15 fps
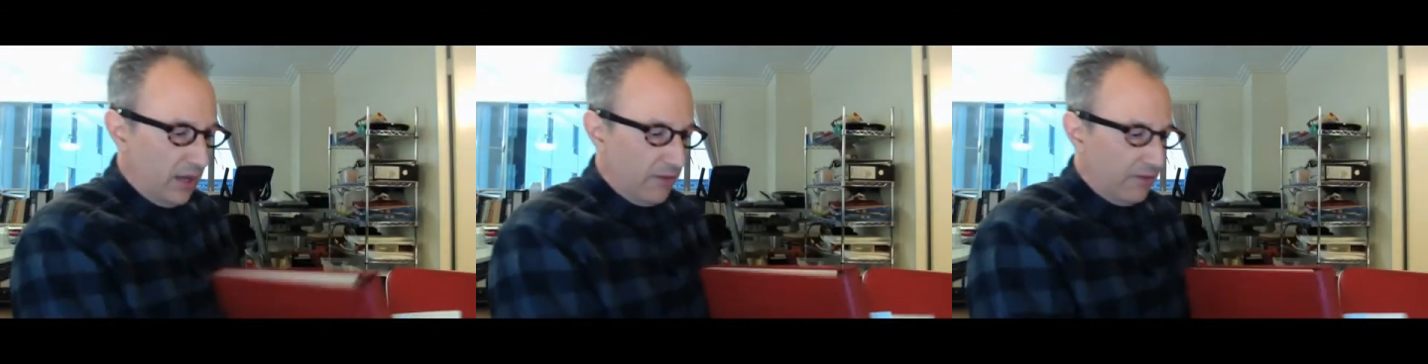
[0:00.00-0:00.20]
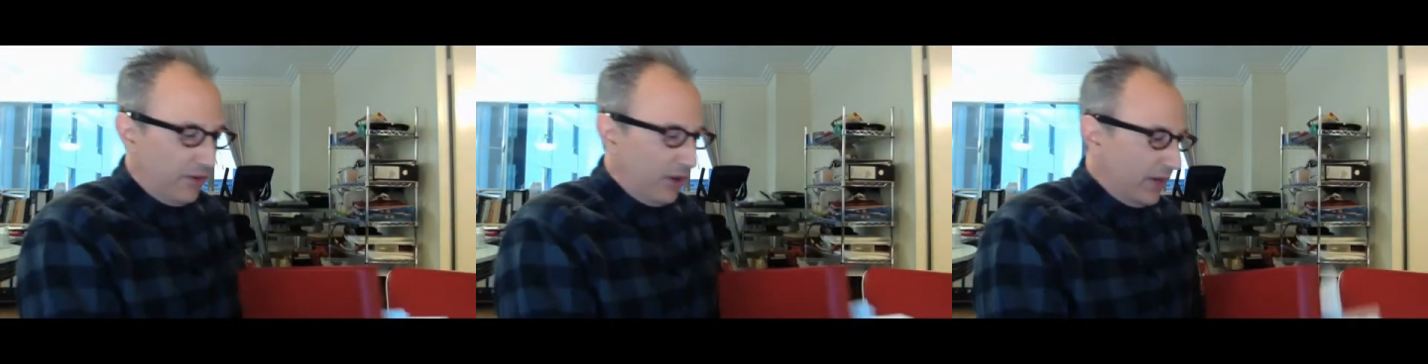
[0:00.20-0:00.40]

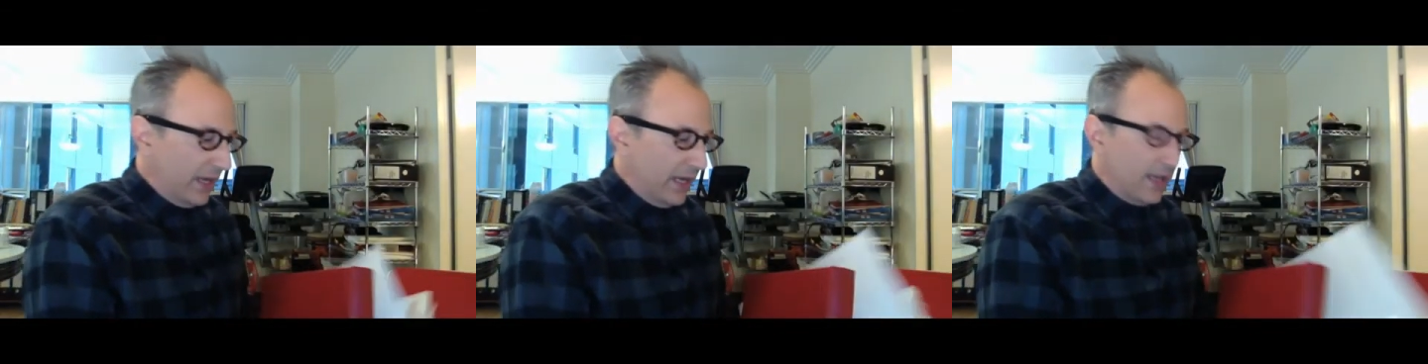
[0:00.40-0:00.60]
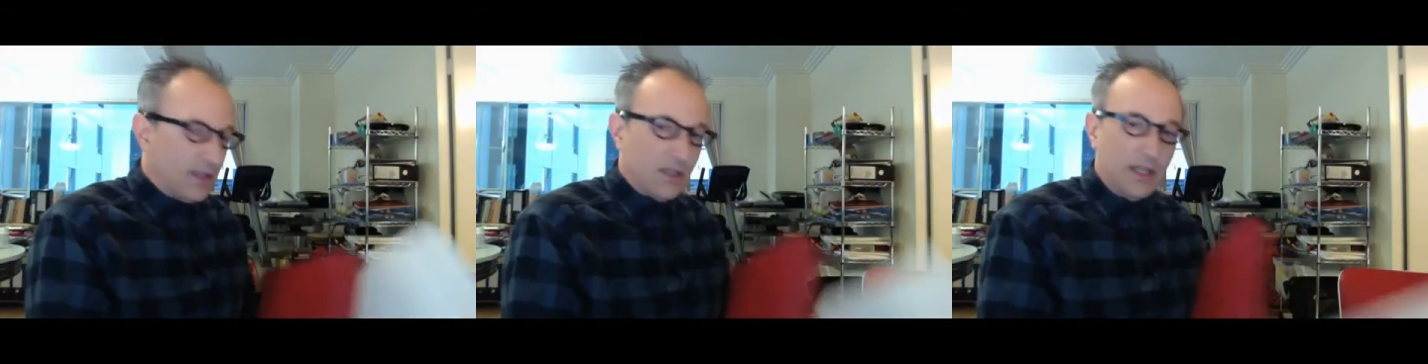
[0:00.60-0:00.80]
very
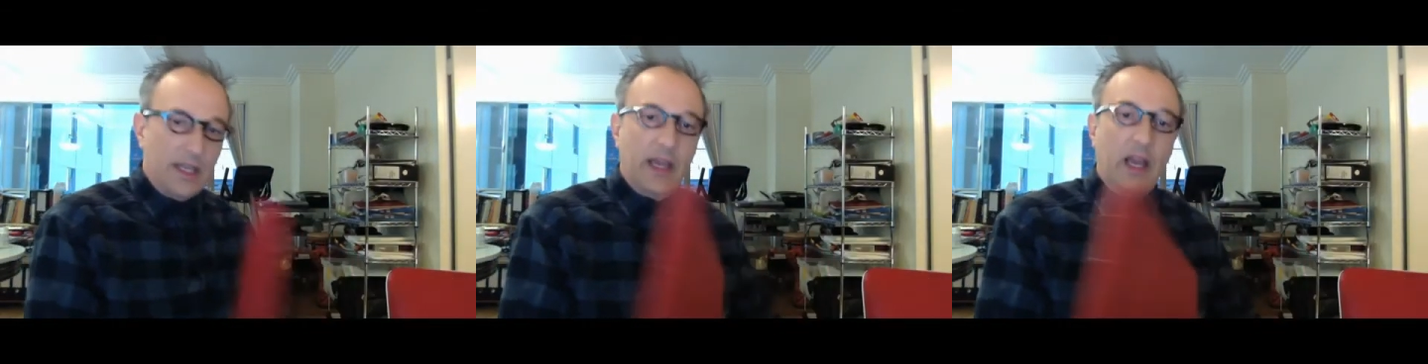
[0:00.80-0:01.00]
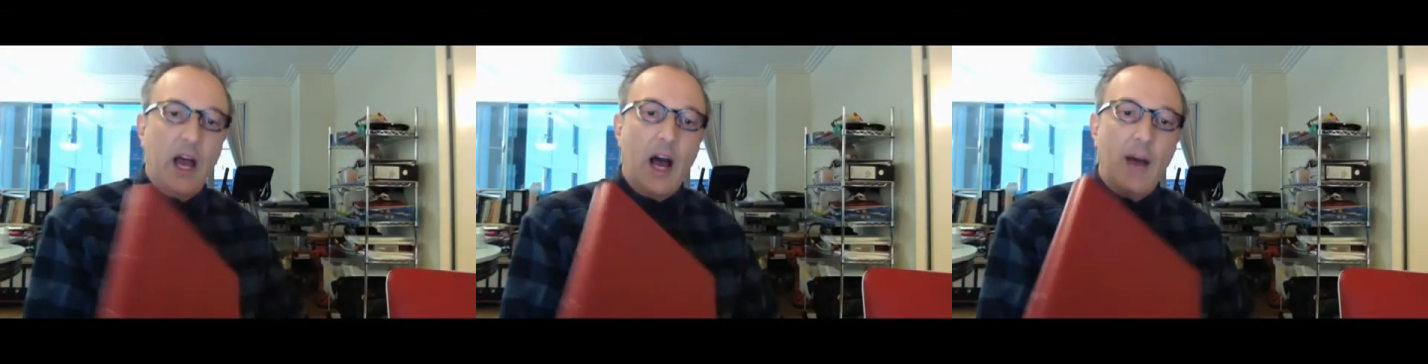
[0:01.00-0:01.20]
easily
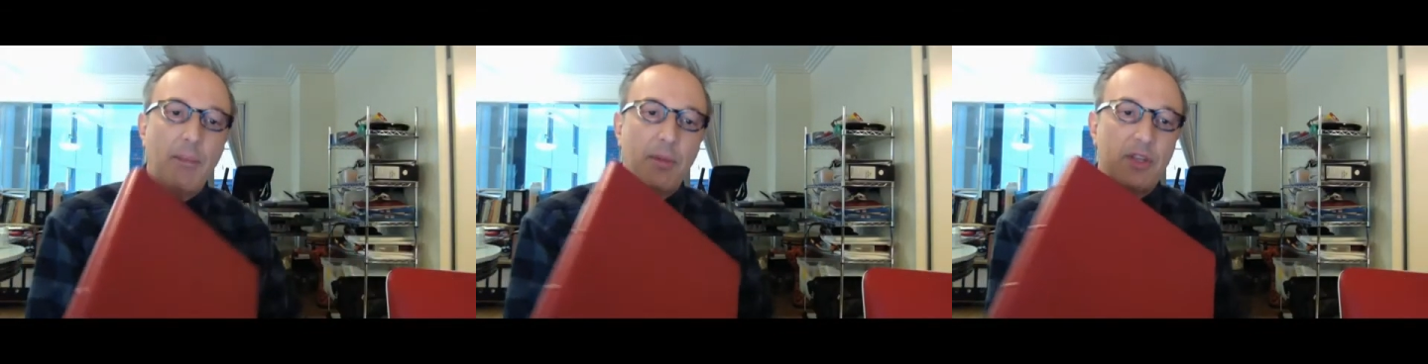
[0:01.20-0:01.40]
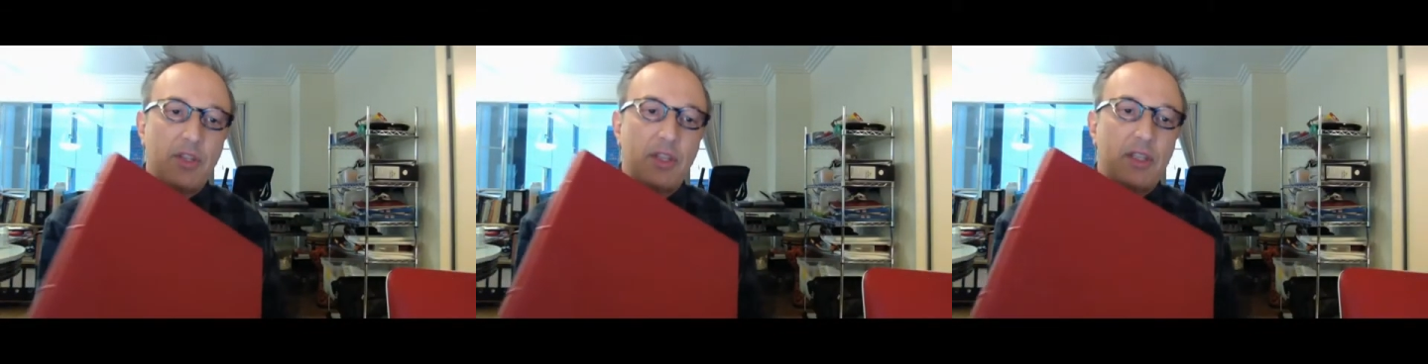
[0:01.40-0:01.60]

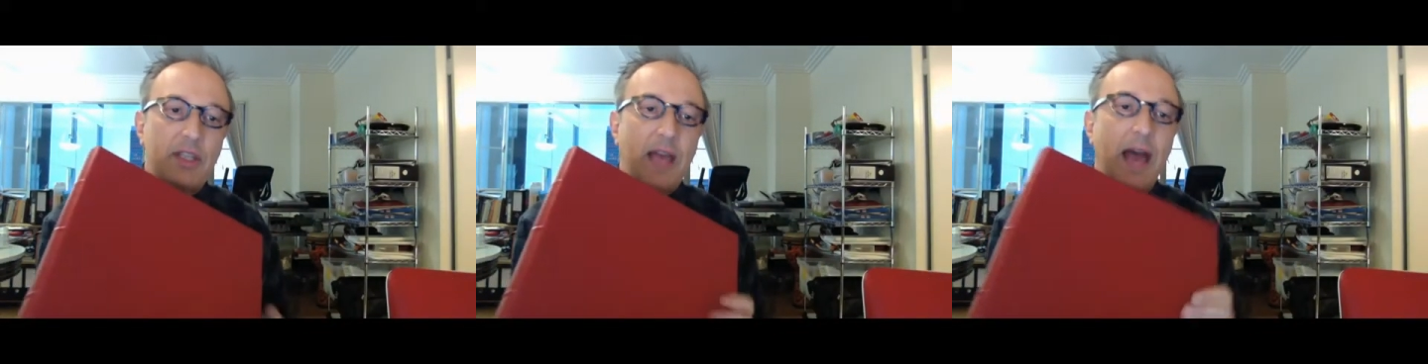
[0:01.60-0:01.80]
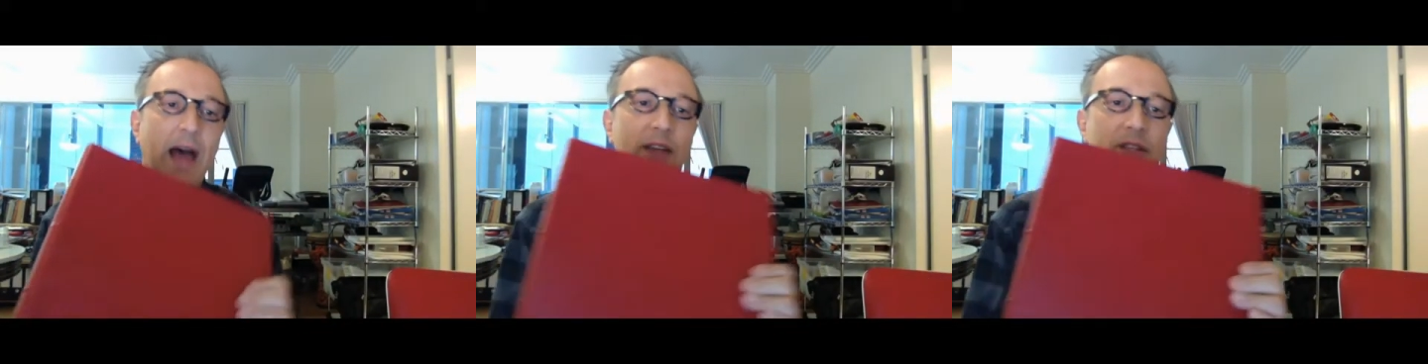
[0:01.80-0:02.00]
accomplish the
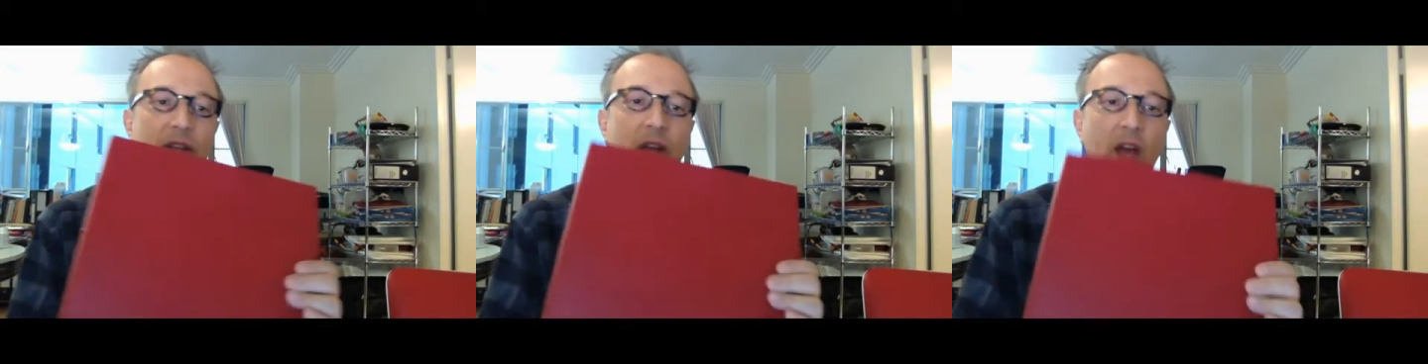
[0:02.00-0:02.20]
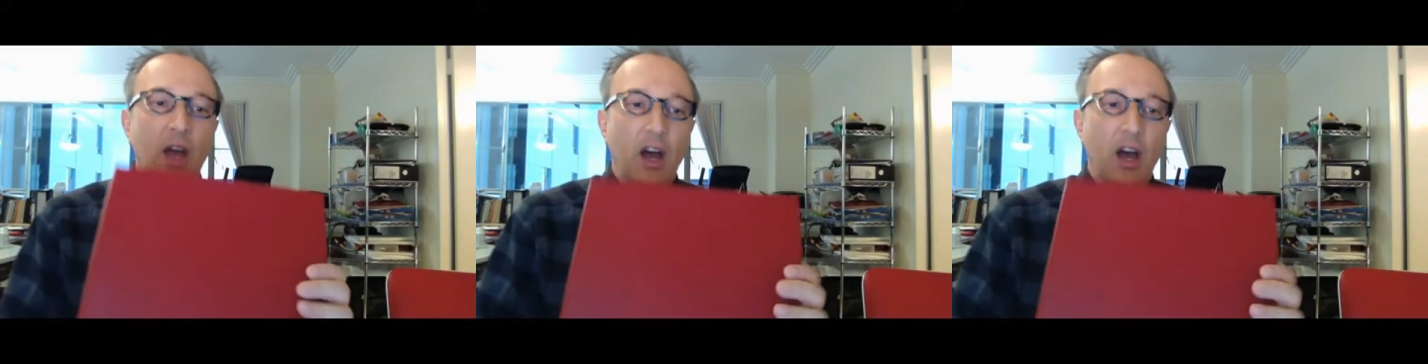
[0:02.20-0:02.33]
task